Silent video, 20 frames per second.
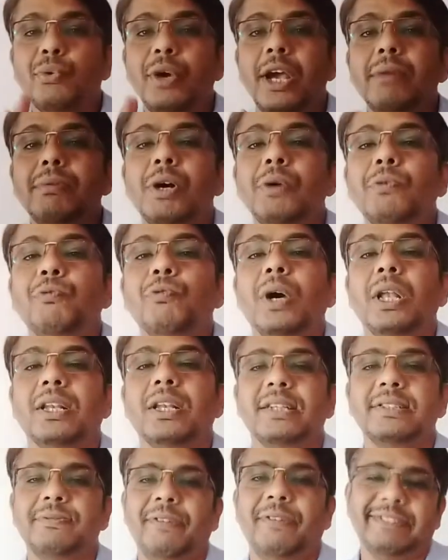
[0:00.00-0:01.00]
The square
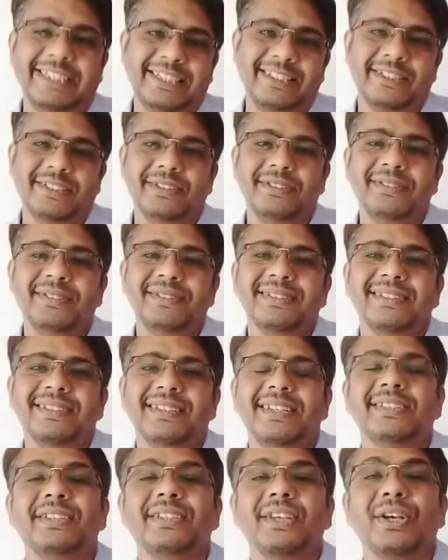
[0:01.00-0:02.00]
of vulgar
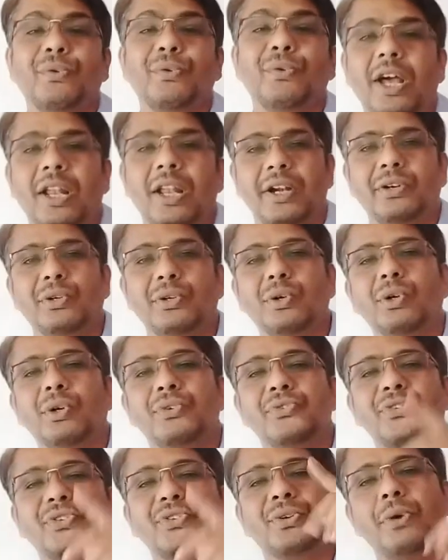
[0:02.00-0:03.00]
fraction is
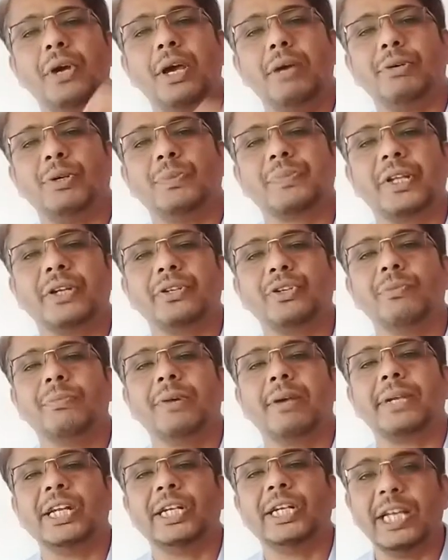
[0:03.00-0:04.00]
equivalent to square
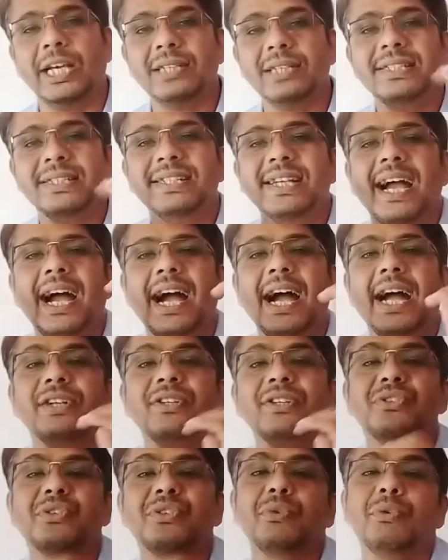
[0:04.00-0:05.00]
of the numerator
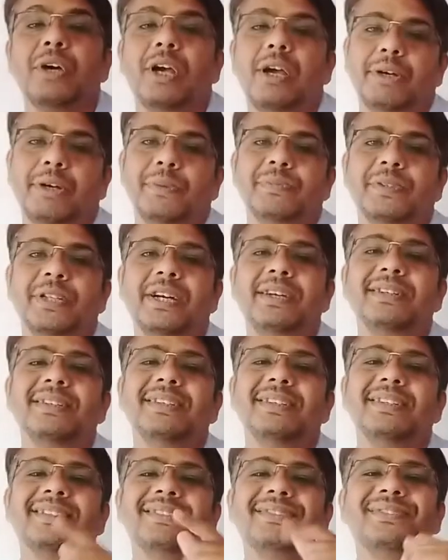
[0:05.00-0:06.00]
and square
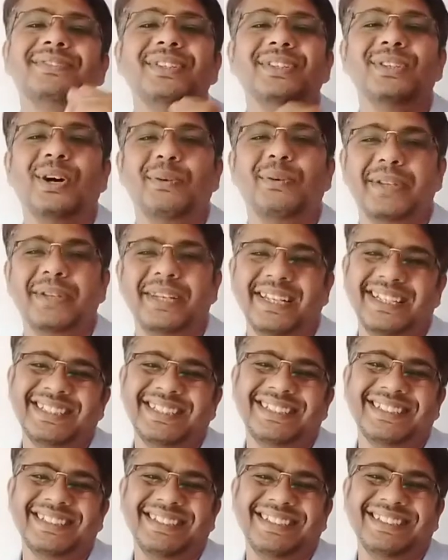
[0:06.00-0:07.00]
of the
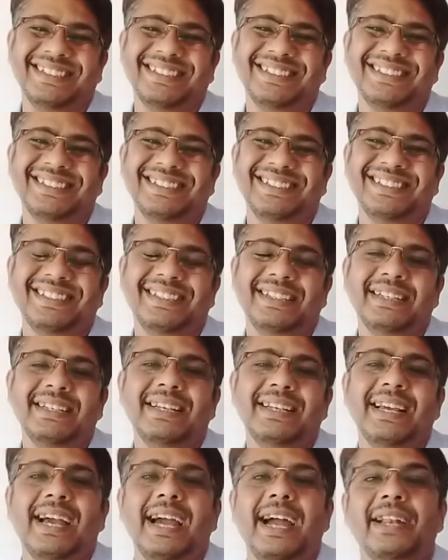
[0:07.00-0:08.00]
denominator.
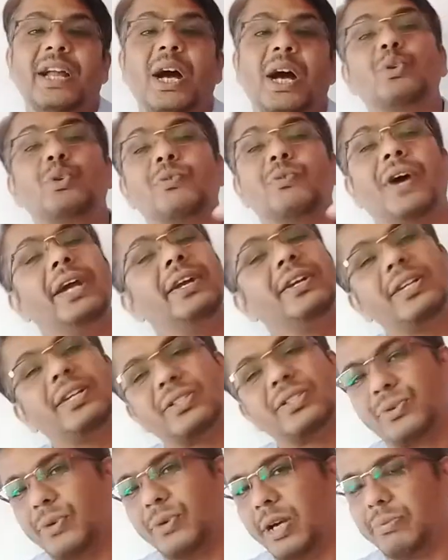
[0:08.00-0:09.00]
And how
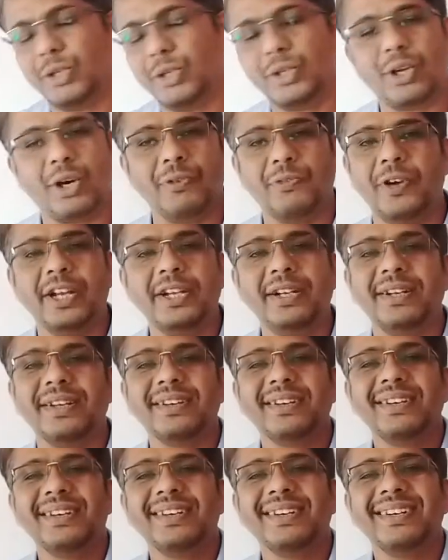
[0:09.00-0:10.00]
to find the square root
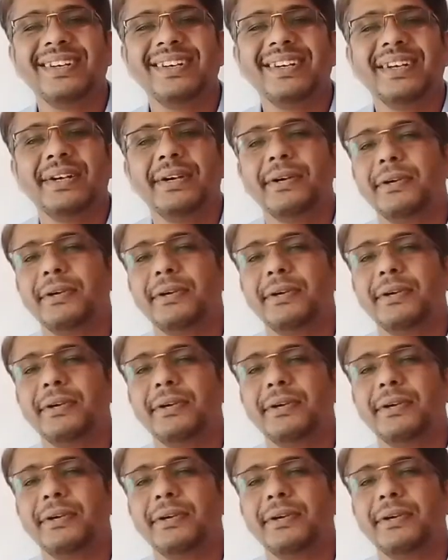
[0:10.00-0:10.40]
of it?